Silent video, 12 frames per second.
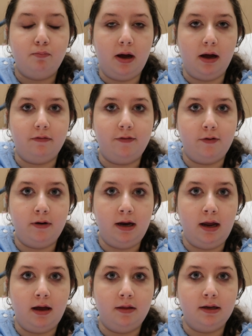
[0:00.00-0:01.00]
But for
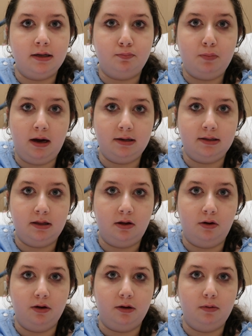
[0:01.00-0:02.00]
now, there's bugs in
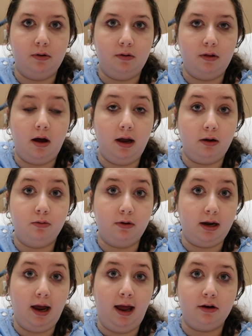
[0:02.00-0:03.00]
the hospital that I
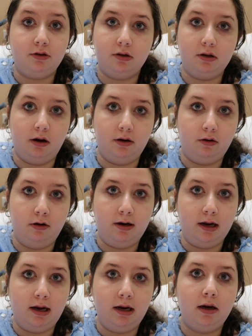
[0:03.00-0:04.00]
could catch that I don't
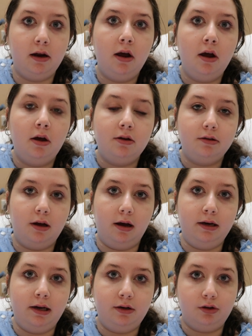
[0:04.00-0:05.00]
need. So
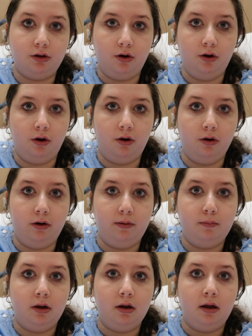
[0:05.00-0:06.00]
I need to go
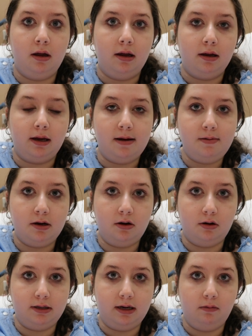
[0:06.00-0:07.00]
home, keep in
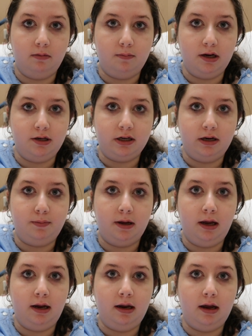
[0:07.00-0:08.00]
contact with my
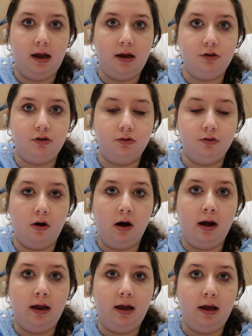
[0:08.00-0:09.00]
GP, and
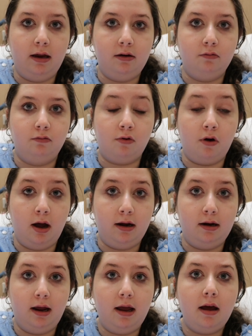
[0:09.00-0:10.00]
try and ride
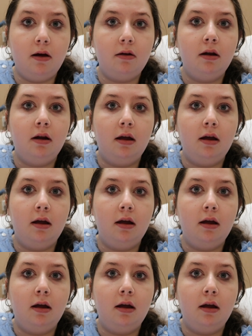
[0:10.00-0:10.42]
it out.